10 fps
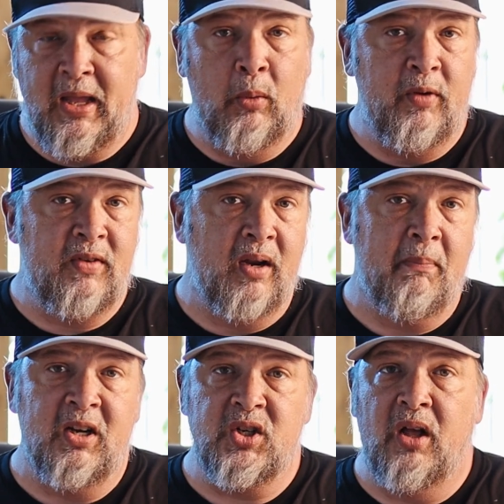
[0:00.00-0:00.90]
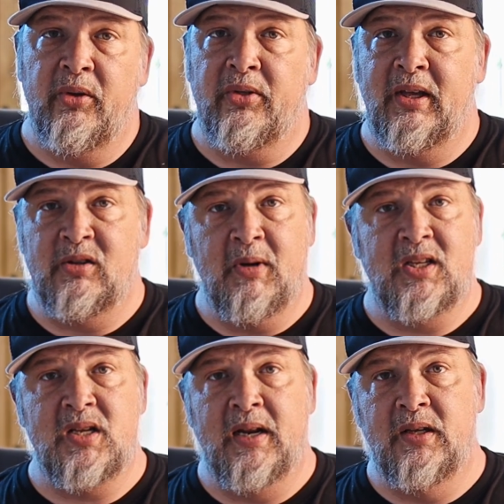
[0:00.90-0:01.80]
And we've done a bunch of other things. My
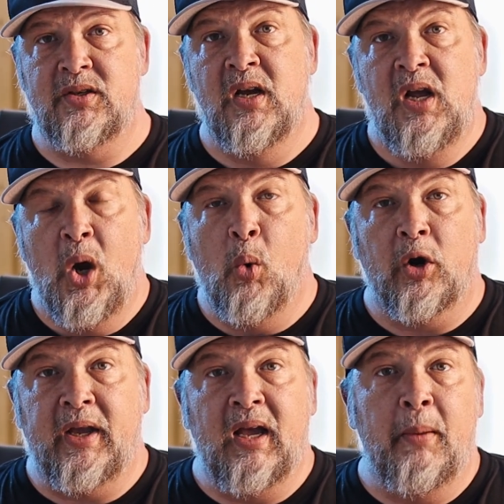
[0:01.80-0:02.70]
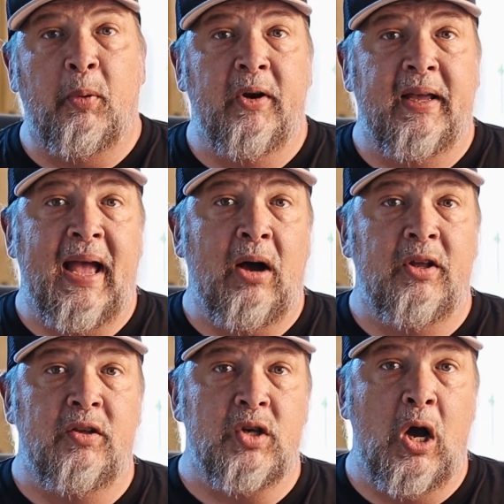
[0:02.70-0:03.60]
son is working on printing
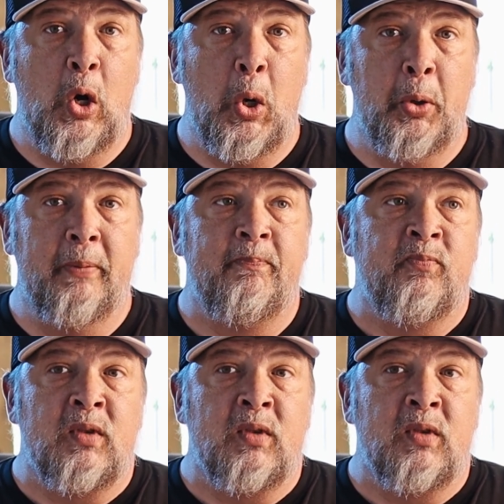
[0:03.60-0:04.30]
out his own